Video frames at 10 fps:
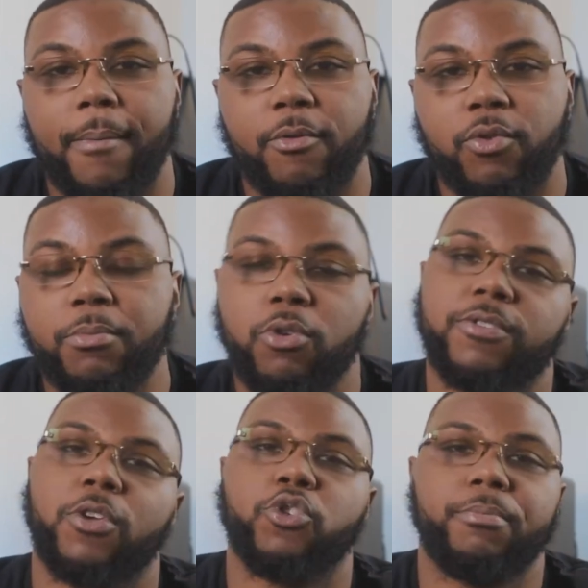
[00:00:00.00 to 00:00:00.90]
if we move
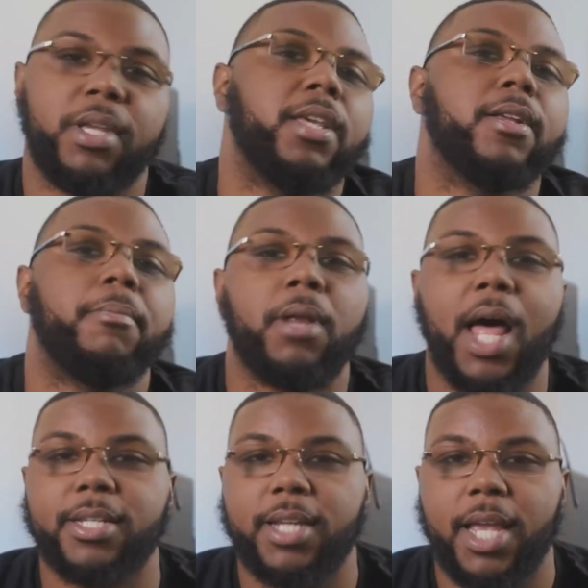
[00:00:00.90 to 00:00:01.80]
social media to
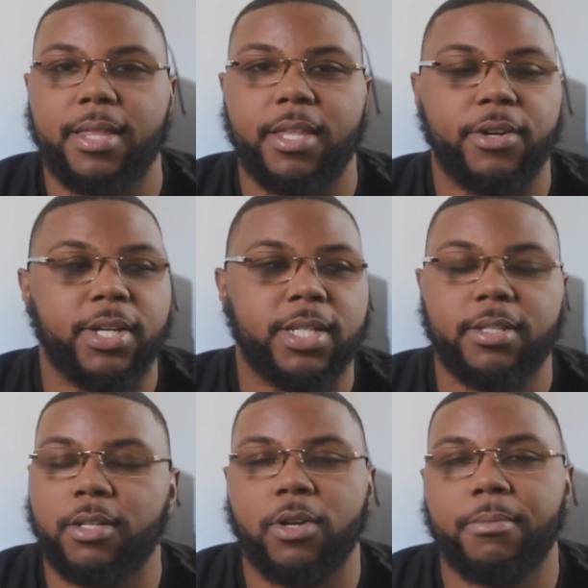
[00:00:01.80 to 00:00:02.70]
blockchain, there is
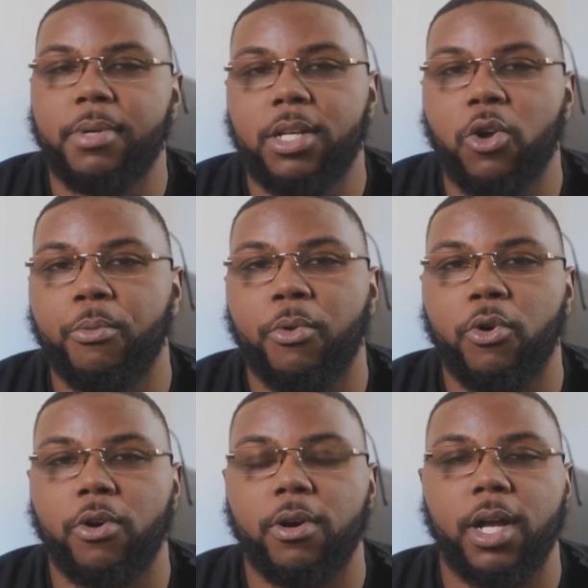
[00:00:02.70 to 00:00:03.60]
going to be no
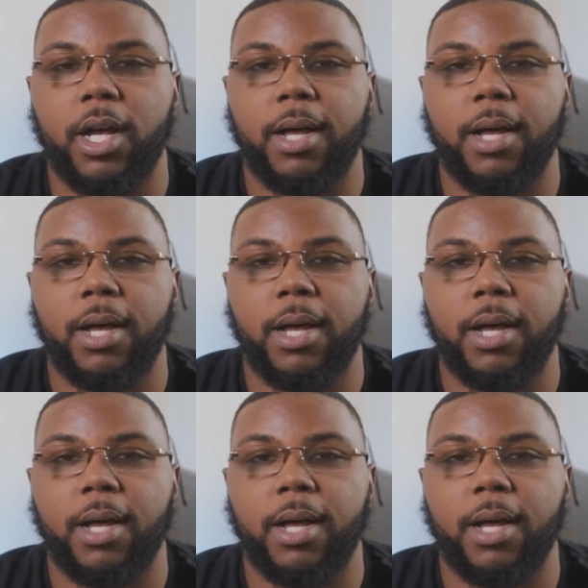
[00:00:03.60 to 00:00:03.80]
more